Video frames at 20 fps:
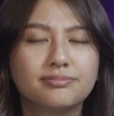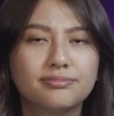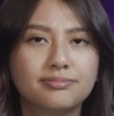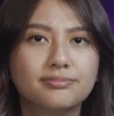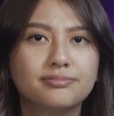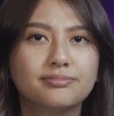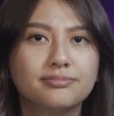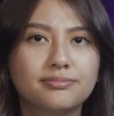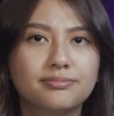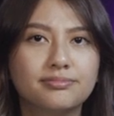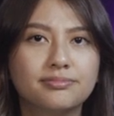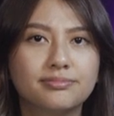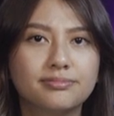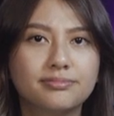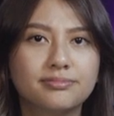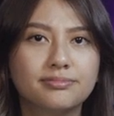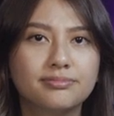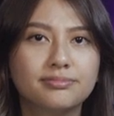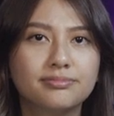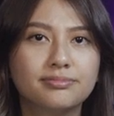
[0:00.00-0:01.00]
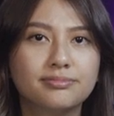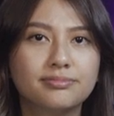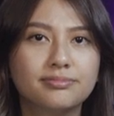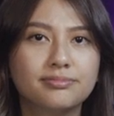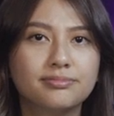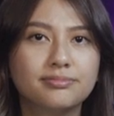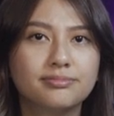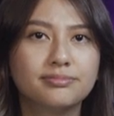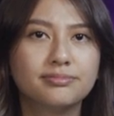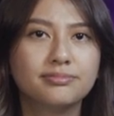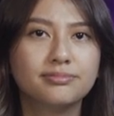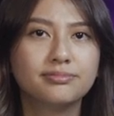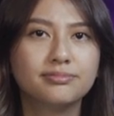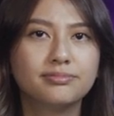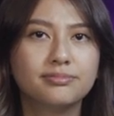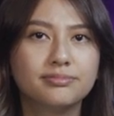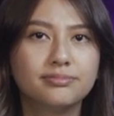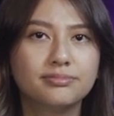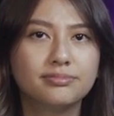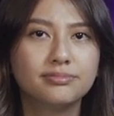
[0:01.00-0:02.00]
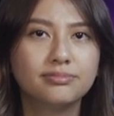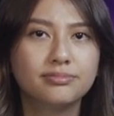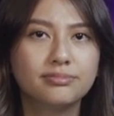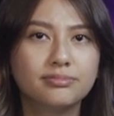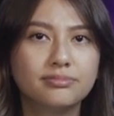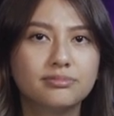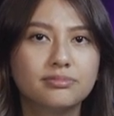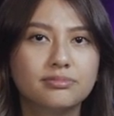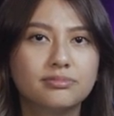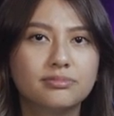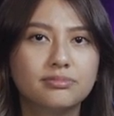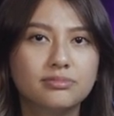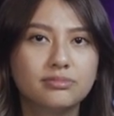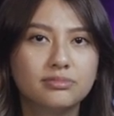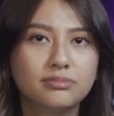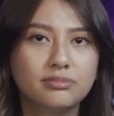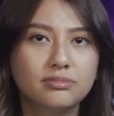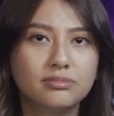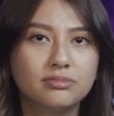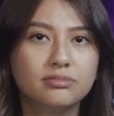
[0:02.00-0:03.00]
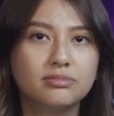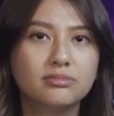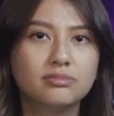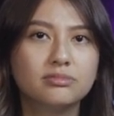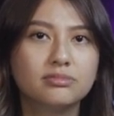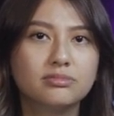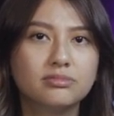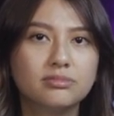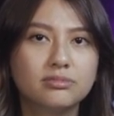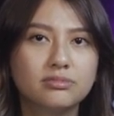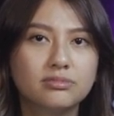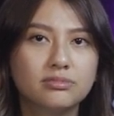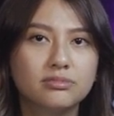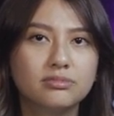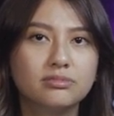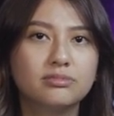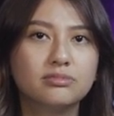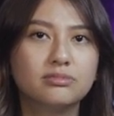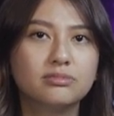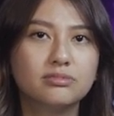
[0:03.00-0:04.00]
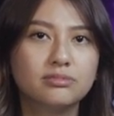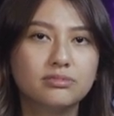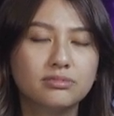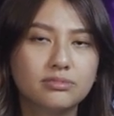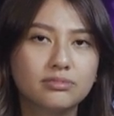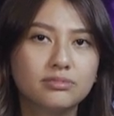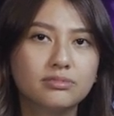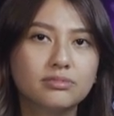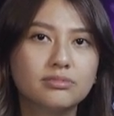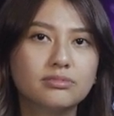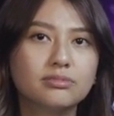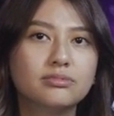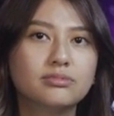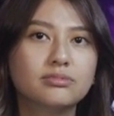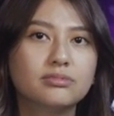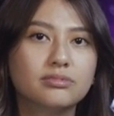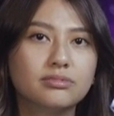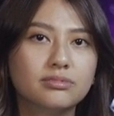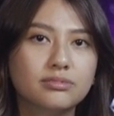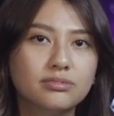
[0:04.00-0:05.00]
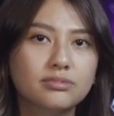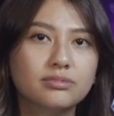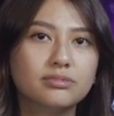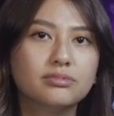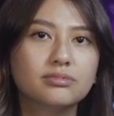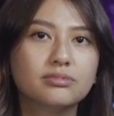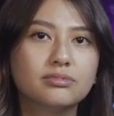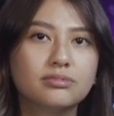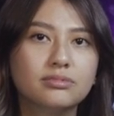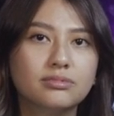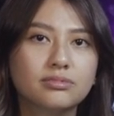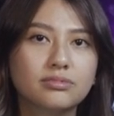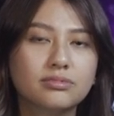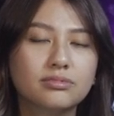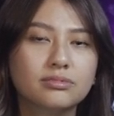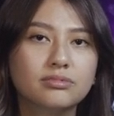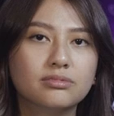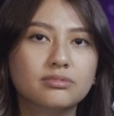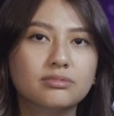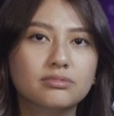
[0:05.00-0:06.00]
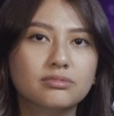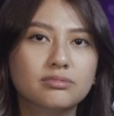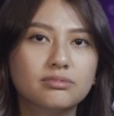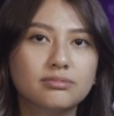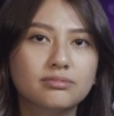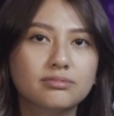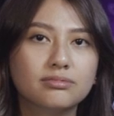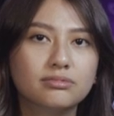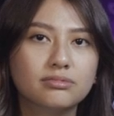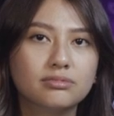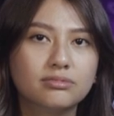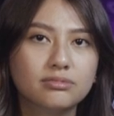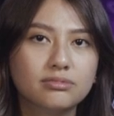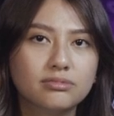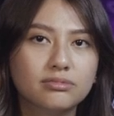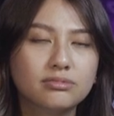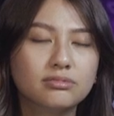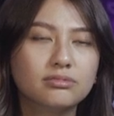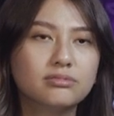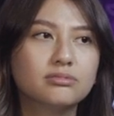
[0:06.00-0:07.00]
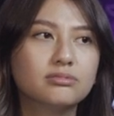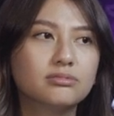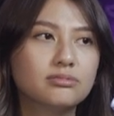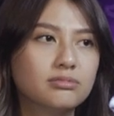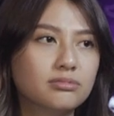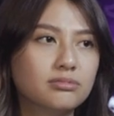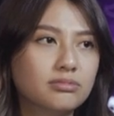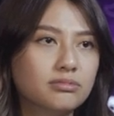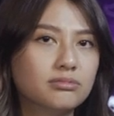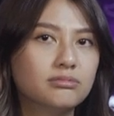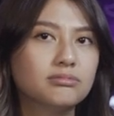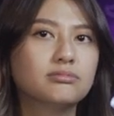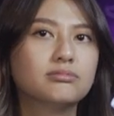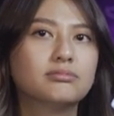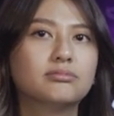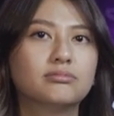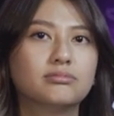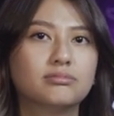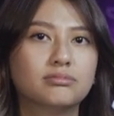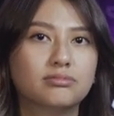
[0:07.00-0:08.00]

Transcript: This person isn't speaking.